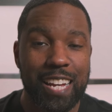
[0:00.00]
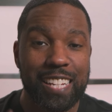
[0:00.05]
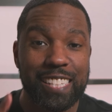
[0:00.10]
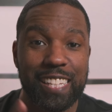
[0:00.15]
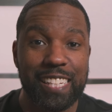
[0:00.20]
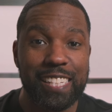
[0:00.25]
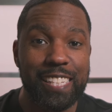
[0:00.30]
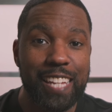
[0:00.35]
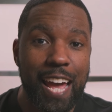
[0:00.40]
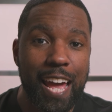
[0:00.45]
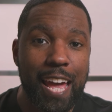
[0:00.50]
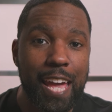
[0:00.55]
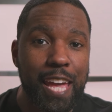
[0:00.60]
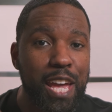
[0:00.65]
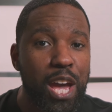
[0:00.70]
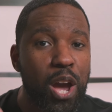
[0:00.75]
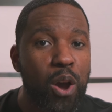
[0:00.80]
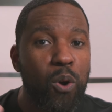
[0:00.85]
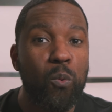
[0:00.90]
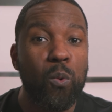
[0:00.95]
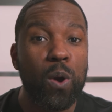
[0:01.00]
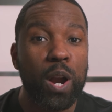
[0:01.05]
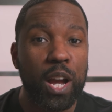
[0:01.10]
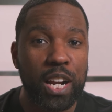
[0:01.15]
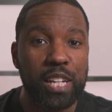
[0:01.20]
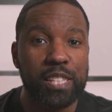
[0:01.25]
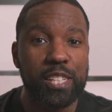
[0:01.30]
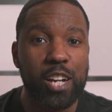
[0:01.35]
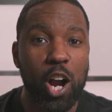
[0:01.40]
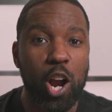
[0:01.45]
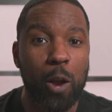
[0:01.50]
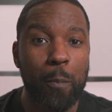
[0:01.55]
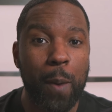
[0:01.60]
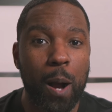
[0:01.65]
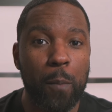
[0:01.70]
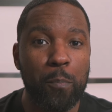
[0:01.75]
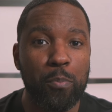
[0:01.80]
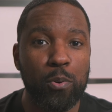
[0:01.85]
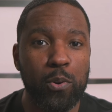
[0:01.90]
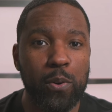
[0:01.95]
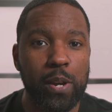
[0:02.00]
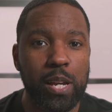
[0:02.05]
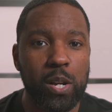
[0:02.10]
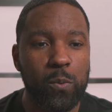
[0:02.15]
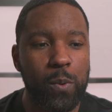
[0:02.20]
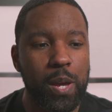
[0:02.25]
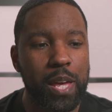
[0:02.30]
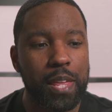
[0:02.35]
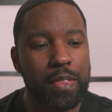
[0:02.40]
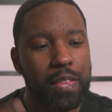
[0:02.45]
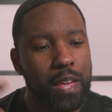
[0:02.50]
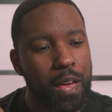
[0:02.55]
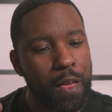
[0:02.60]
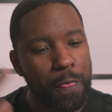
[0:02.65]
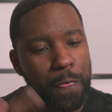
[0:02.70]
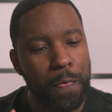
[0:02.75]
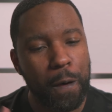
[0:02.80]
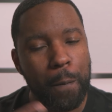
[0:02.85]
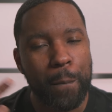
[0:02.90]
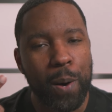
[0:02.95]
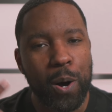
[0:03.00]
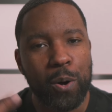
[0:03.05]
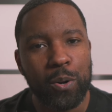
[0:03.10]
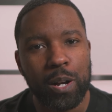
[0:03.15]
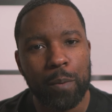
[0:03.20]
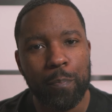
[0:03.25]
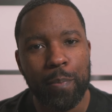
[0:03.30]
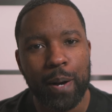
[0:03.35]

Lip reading: Today, we're going to talk about brewing with the Moka